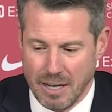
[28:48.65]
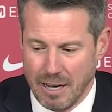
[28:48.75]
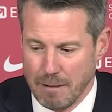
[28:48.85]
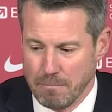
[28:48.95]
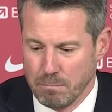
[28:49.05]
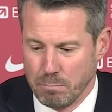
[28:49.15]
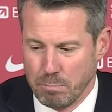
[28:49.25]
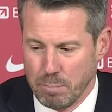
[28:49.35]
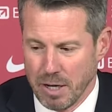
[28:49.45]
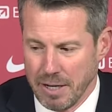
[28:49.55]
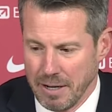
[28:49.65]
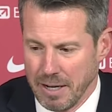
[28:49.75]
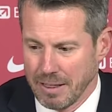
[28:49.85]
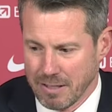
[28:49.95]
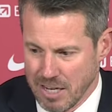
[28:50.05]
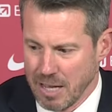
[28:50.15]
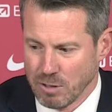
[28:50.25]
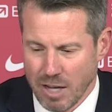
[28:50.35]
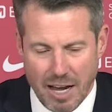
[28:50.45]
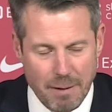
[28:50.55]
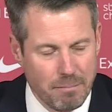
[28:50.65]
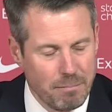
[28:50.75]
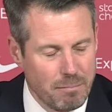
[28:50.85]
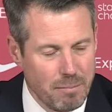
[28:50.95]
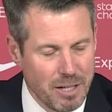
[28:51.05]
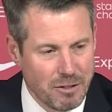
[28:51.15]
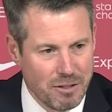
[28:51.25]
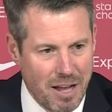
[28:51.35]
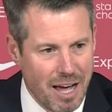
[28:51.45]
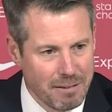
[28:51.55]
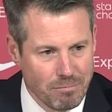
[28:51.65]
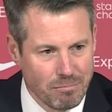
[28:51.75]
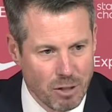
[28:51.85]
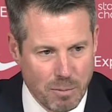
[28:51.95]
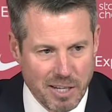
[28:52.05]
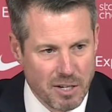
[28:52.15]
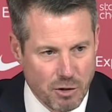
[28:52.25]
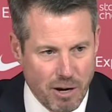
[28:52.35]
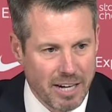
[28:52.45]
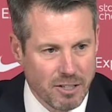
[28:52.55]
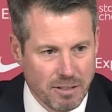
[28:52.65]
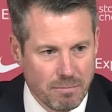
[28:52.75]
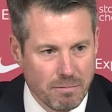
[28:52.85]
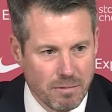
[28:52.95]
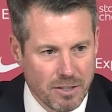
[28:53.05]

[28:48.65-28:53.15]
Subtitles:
But at the same time, it's not to be a distraction.